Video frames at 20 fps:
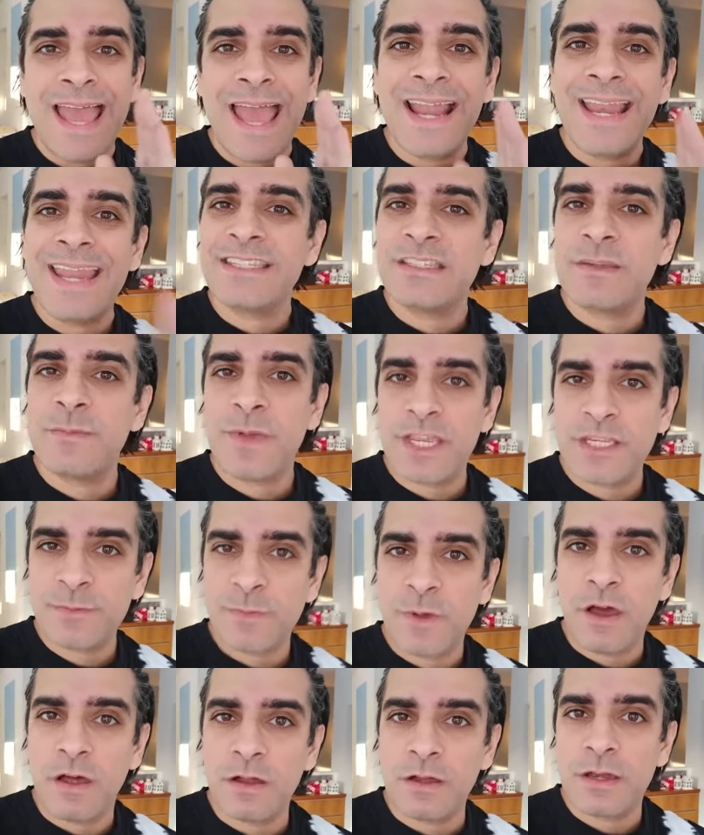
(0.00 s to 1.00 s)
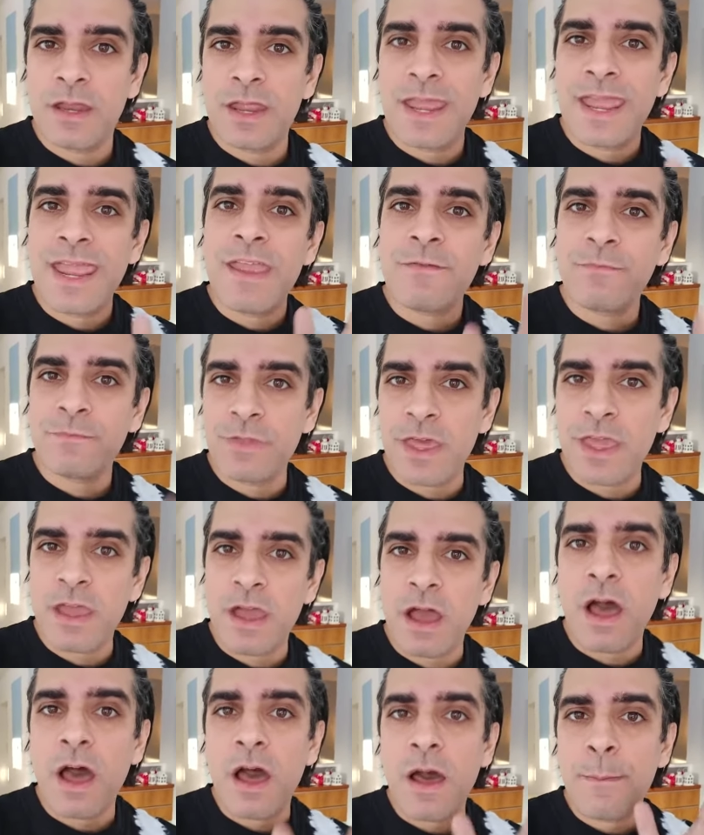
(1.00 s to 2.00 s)
And here's the best part. If
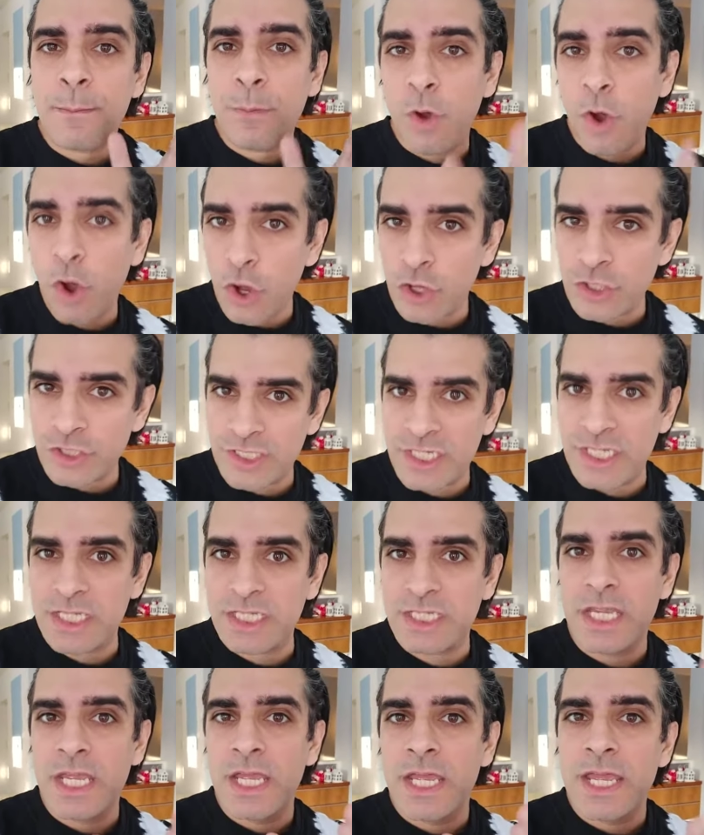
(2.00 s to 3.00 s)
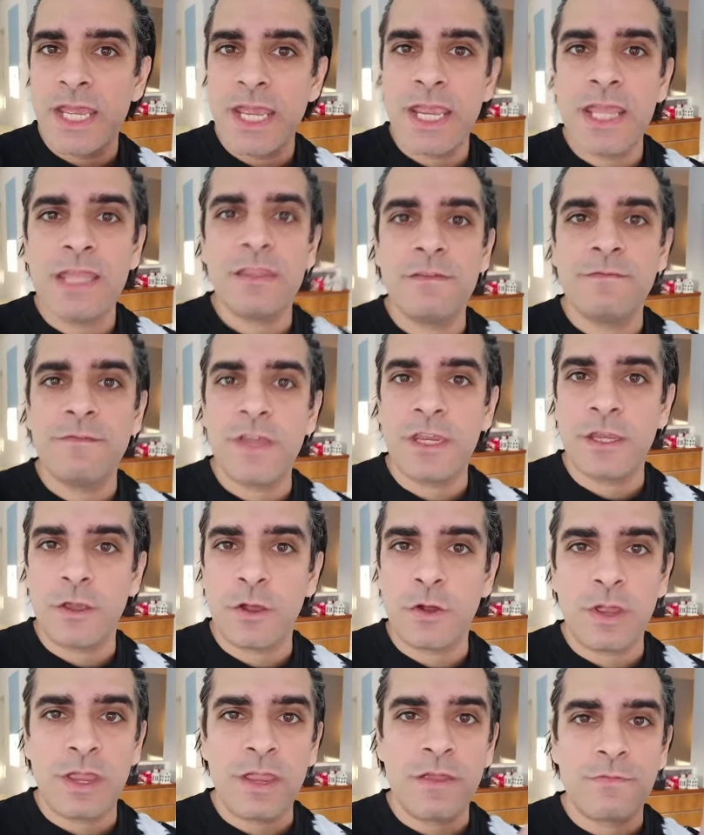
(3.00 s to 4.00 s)
there are pauses in the
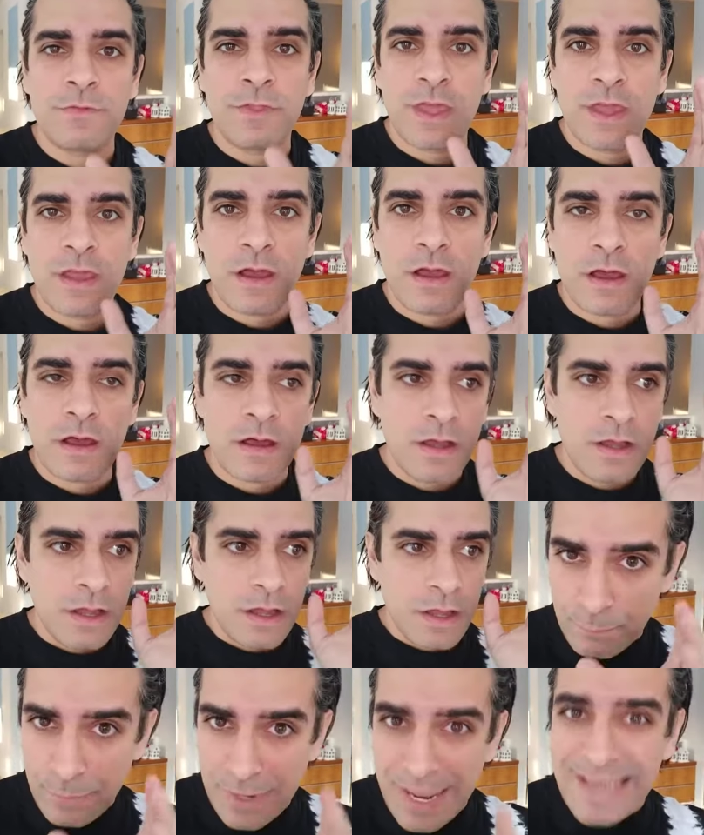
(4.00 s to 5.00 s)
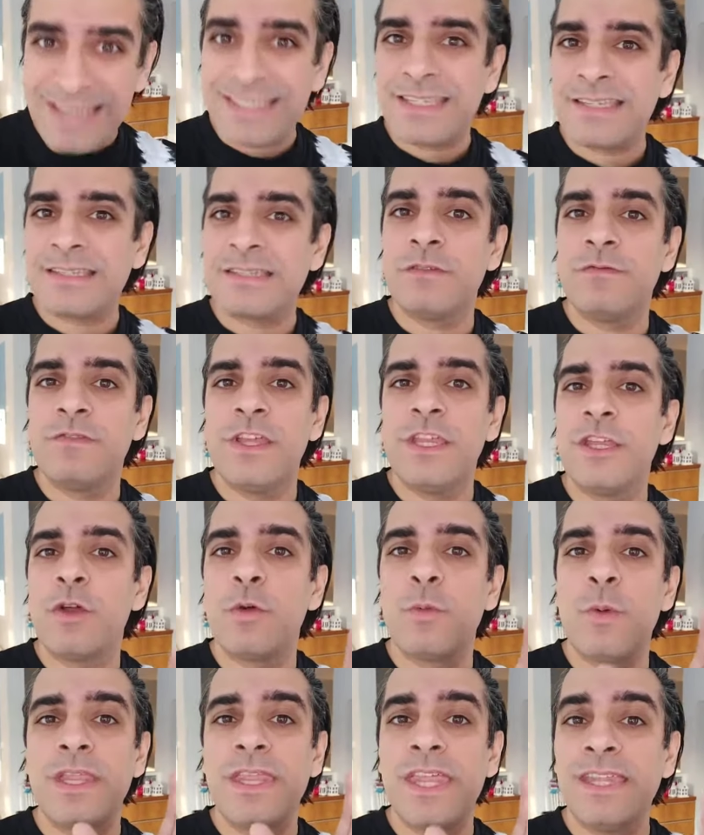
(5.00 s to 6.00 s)
video, if there are places in the
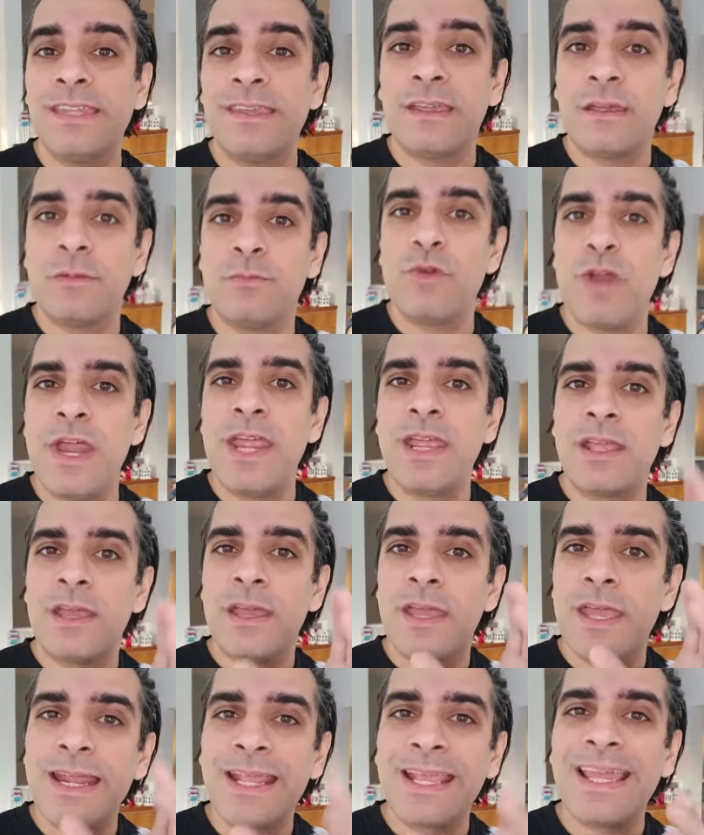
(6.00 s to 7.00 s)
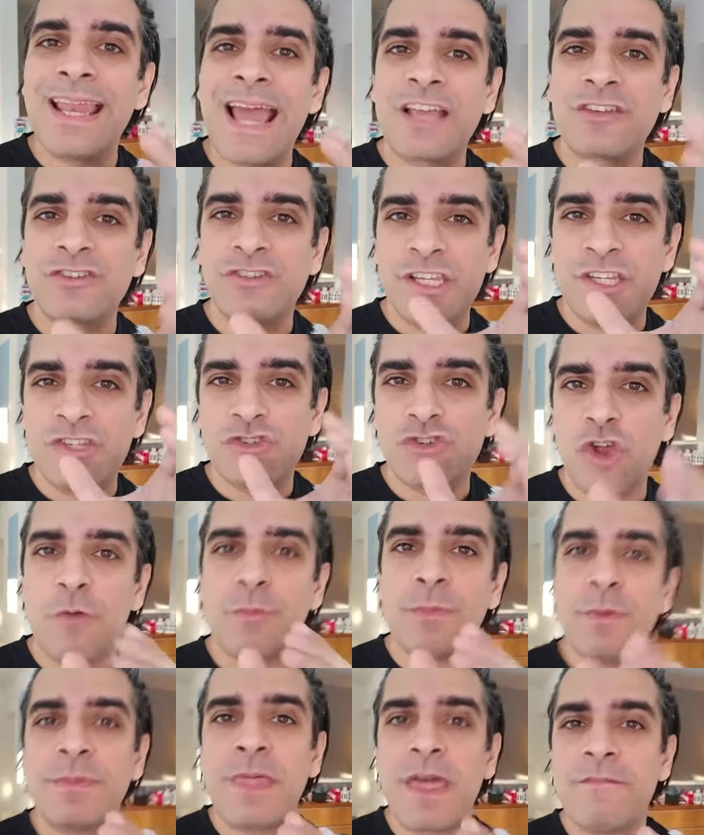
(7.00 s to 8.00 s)
video where they take a break, it can actually
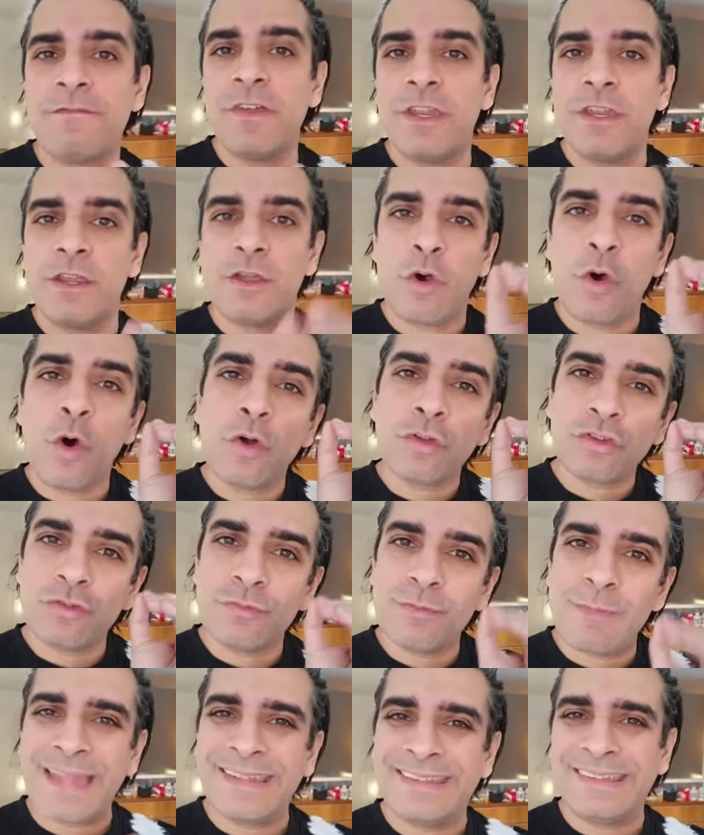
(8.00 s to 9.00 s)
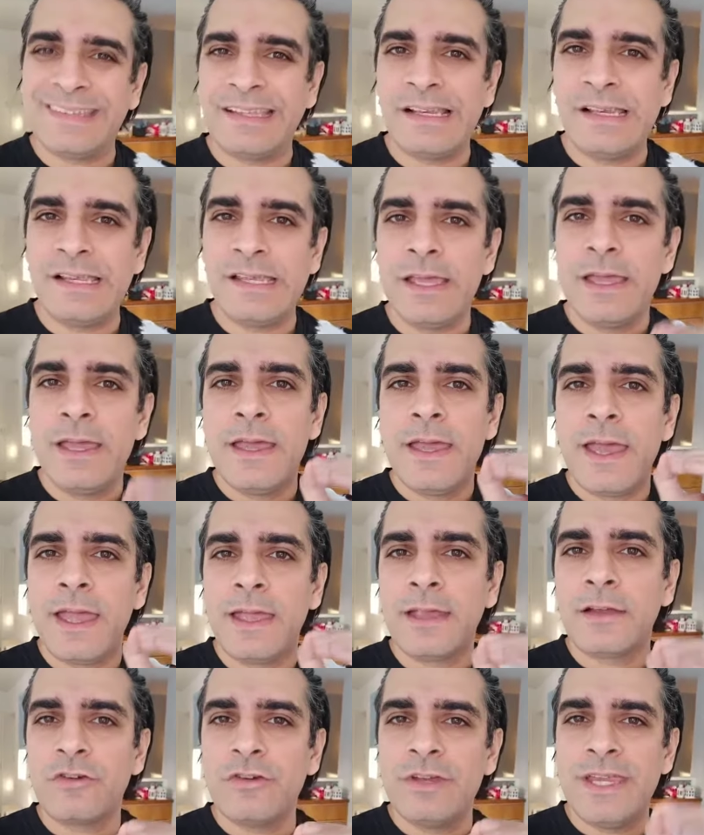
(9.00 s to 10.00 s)
chop up that video automatically
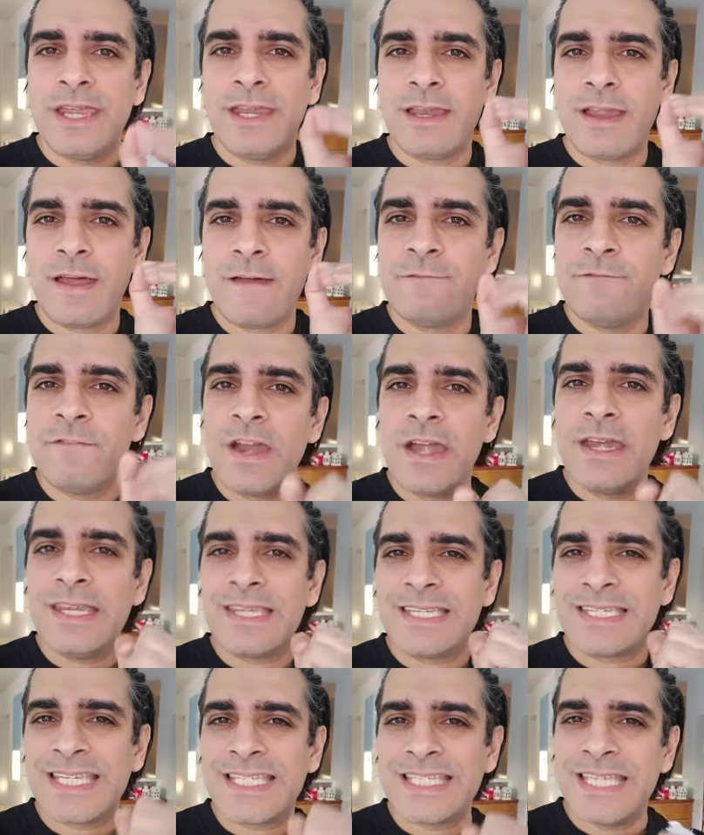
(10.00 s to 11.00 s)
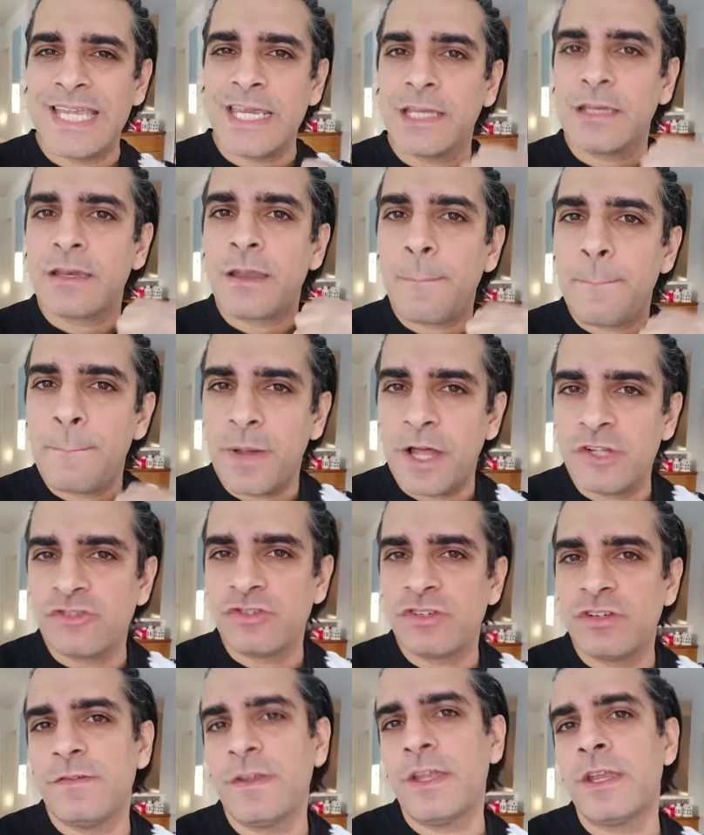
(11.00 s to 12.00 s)
and create a very succinct,
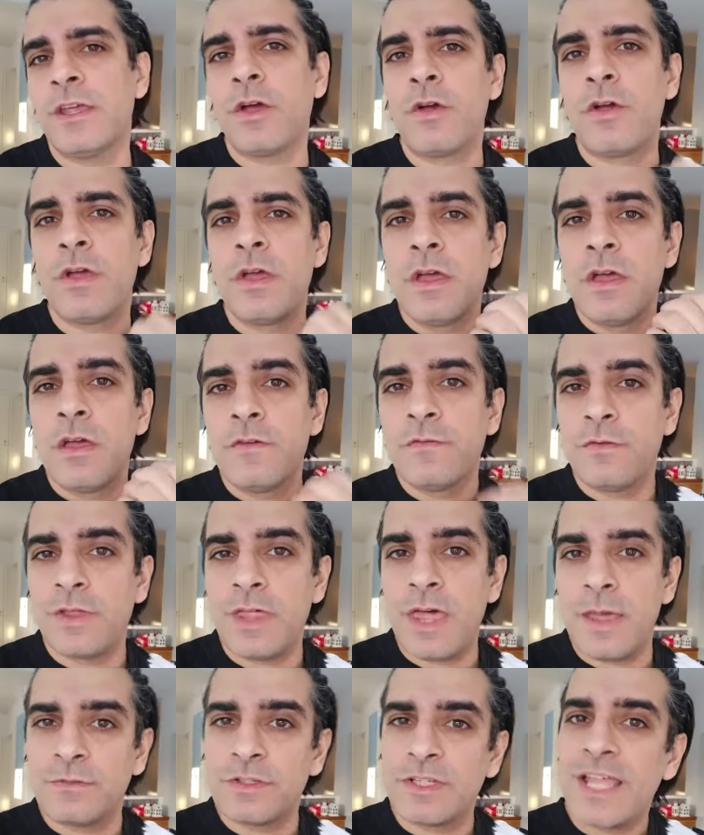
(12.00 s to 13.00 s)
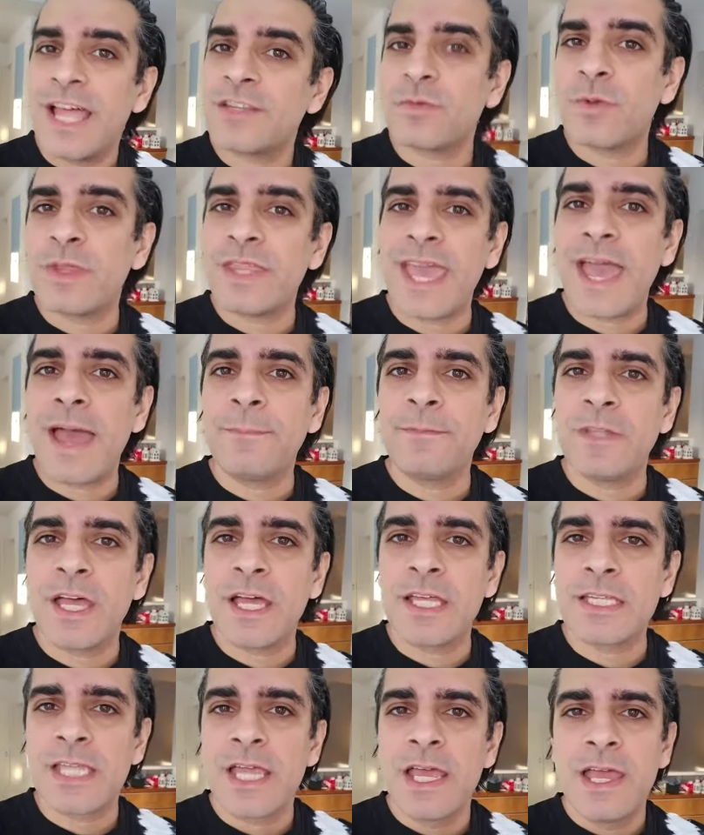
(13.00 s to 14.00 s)
punchy video for them. So that's what the app
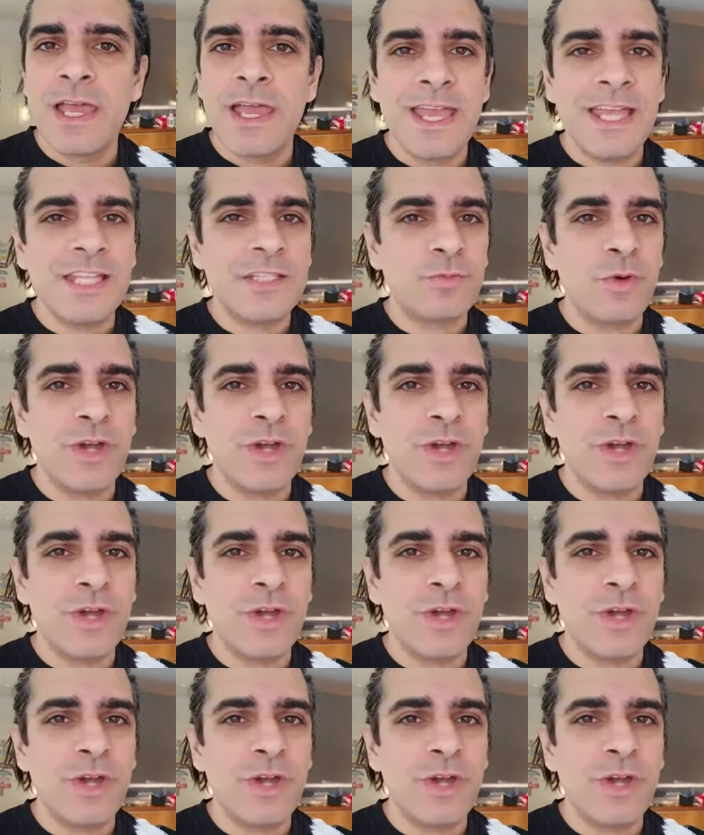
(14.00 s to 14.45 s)
does. It's